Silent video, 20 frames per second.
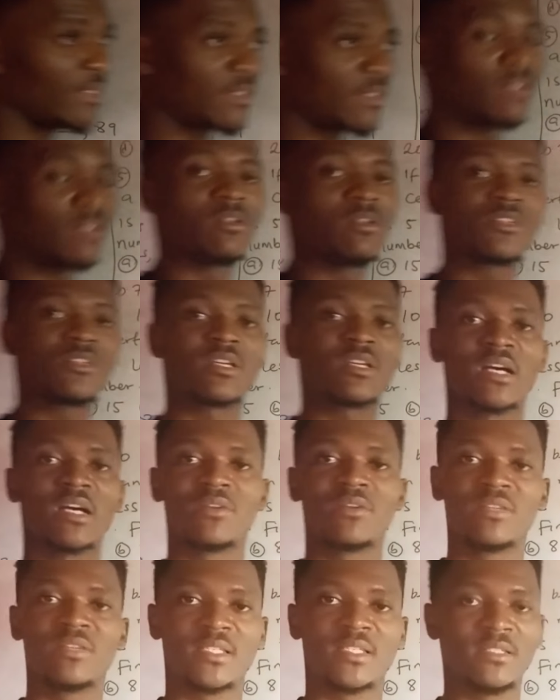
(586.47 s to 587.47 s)
thing is still
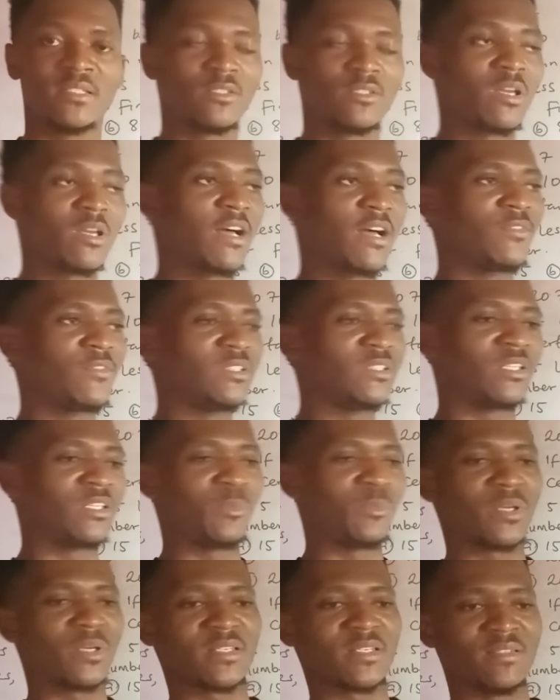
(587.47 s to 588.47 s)
logical reasoning. You're having
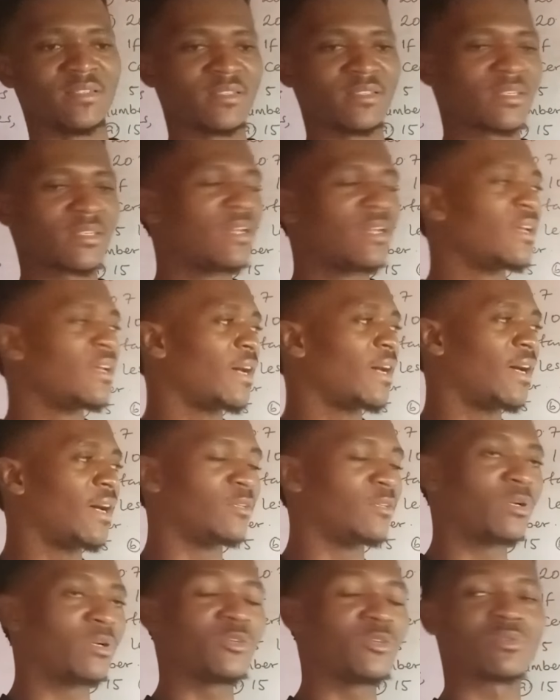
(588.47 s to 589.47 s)
three persons,
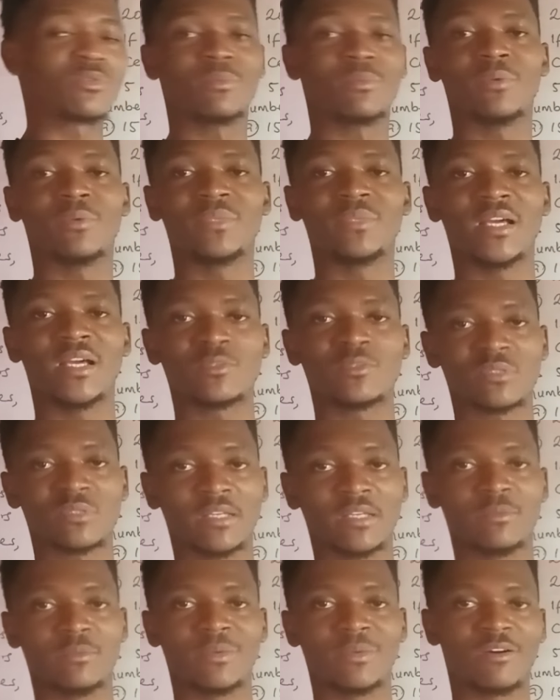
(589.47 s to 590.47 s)
and when you sum up their
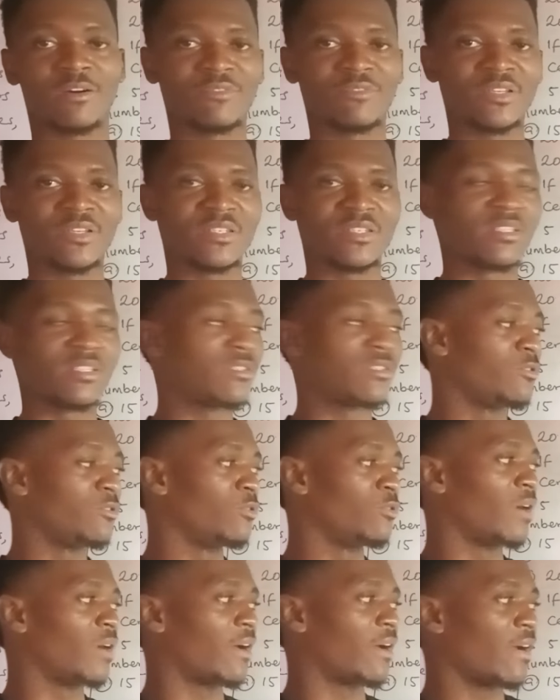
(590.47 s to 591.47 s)
total number of ages,
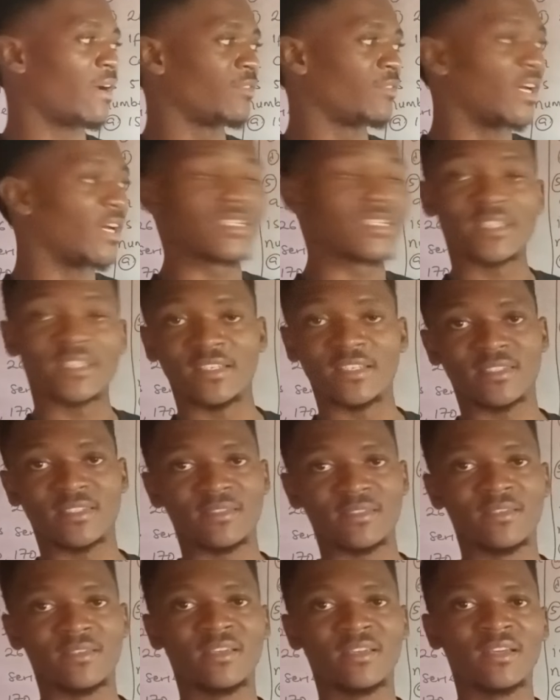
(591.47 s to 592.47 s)
you arrive at
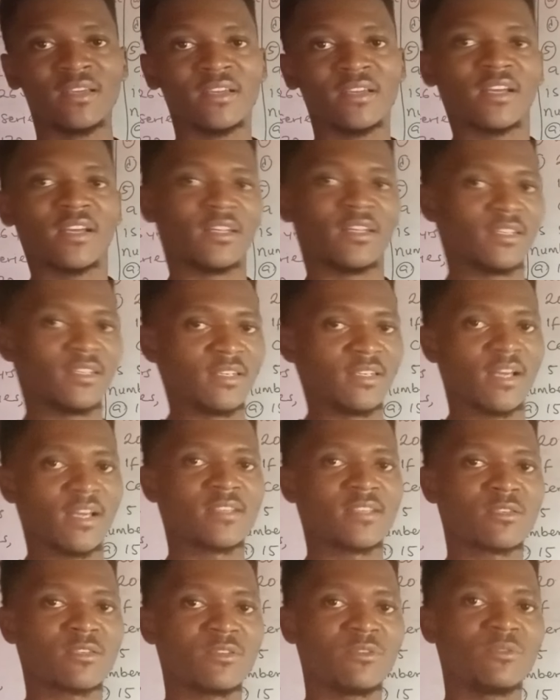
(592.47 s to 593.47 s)
30. And then they're
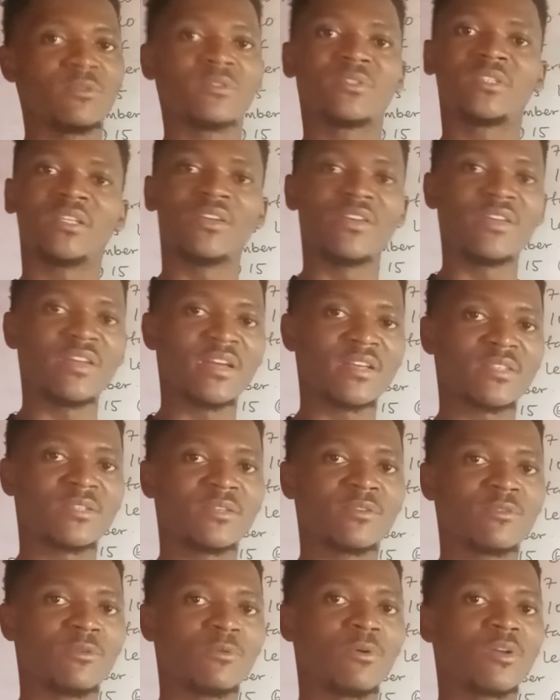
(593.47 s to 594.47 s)
asking you 3 years
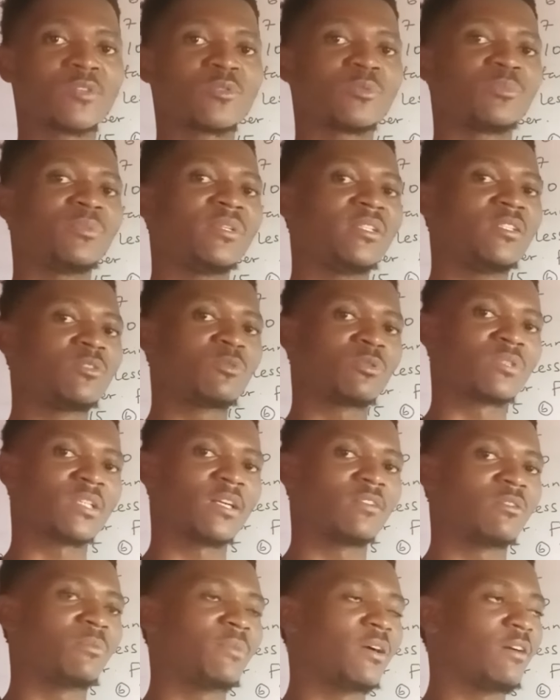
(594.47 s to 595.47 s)
ago, what will be the
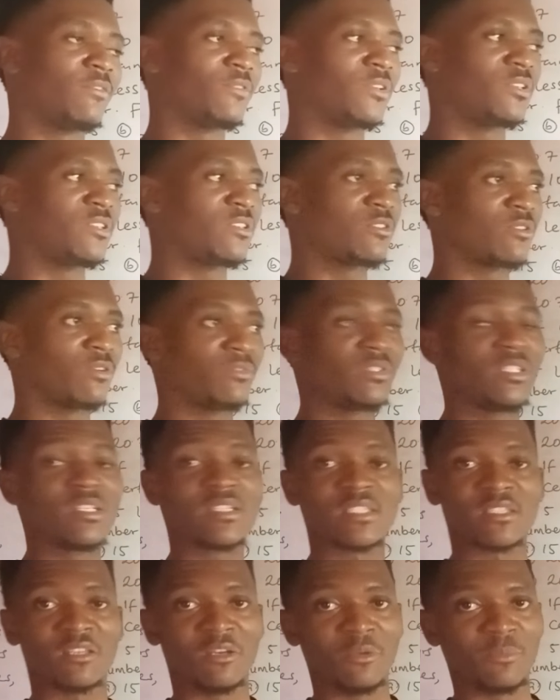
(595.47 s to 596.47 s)
total number of ages of
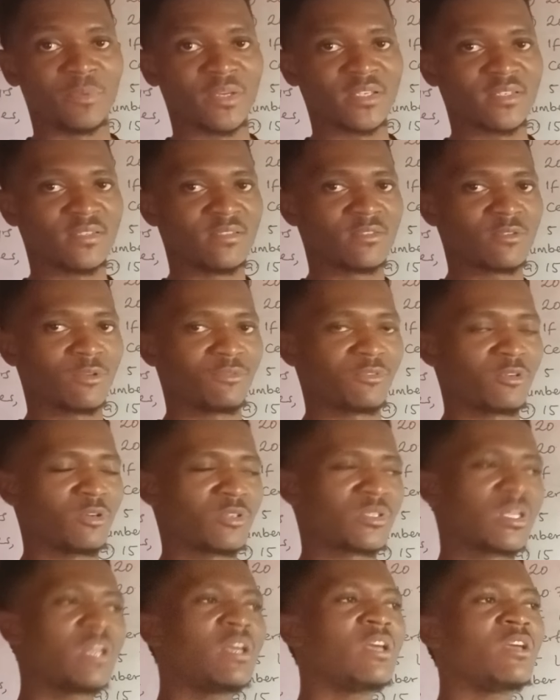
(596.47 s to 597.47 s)
these three persons? Of
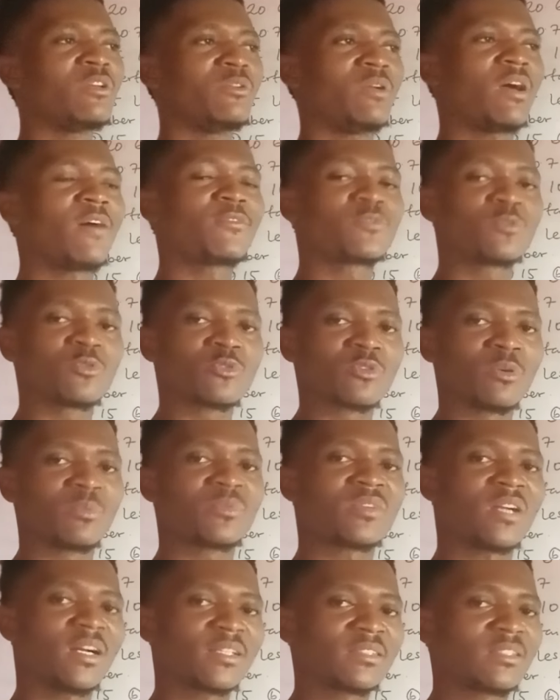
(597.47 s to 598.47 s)
course, you have to
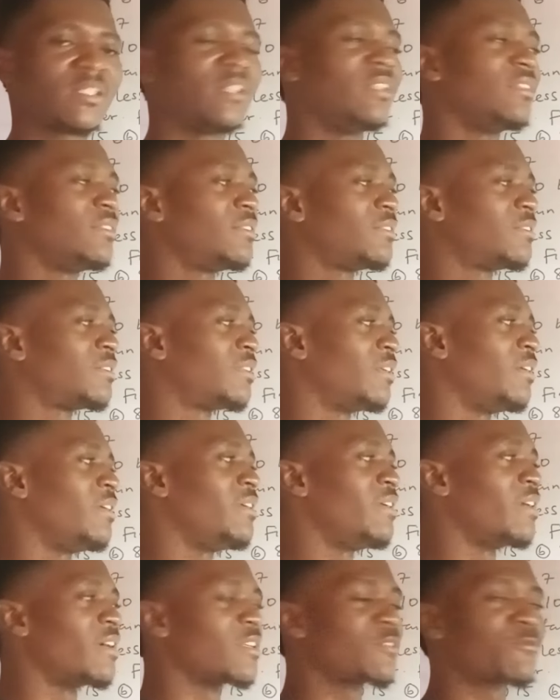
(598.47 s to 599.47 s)
subtract three
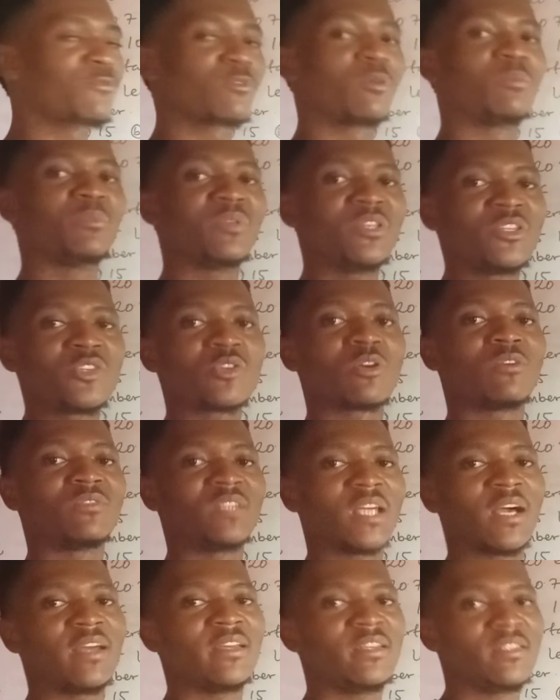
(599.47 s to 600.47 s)
years from each of
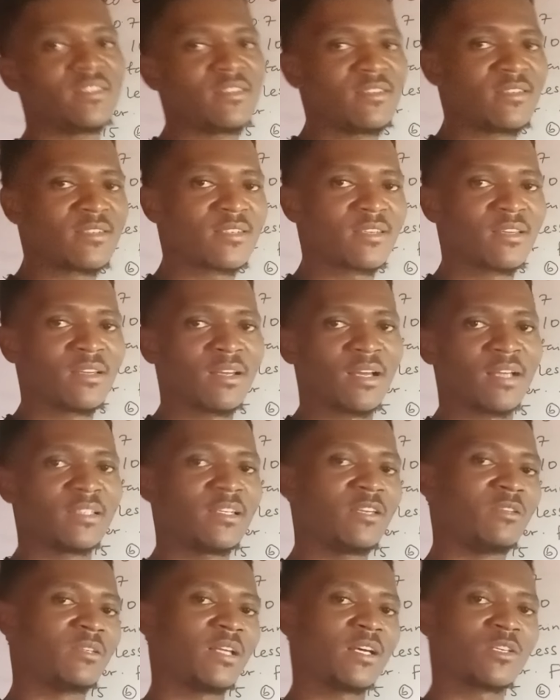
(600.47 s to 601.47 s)
their ages, and
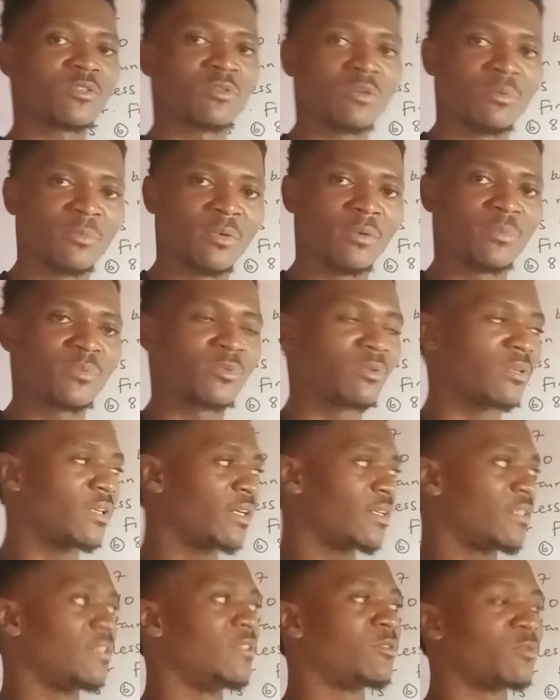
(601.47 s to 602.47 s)
then you now sum up to
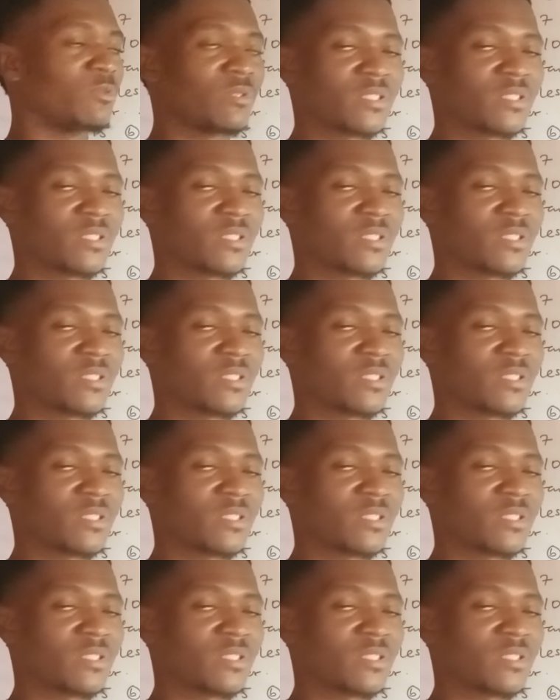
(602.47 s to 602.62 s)
get the